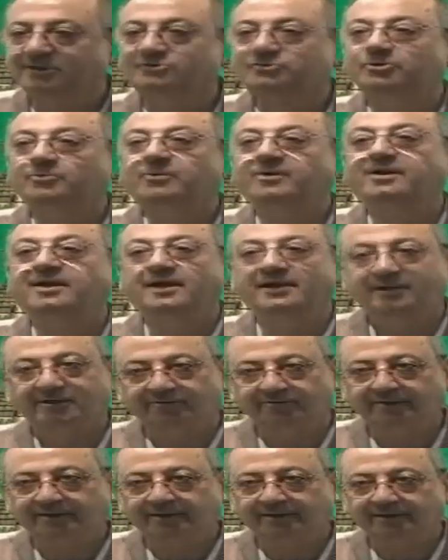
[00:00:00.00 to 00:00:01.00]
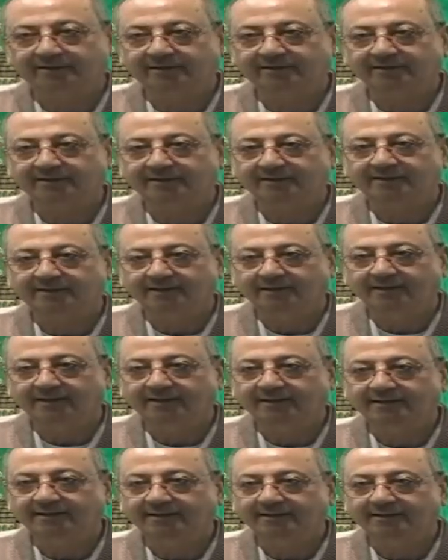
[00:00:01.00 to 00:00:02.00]
superlative degree.
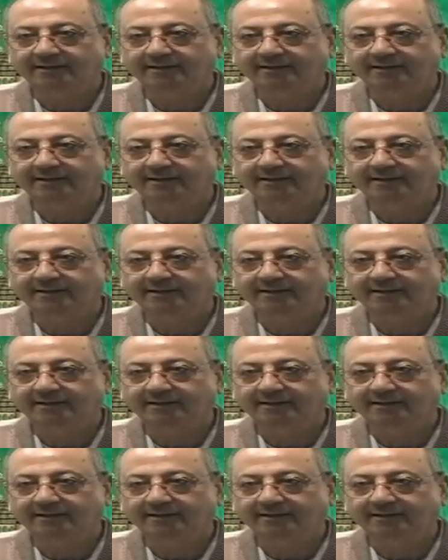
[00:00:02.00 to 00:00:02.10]
Huh?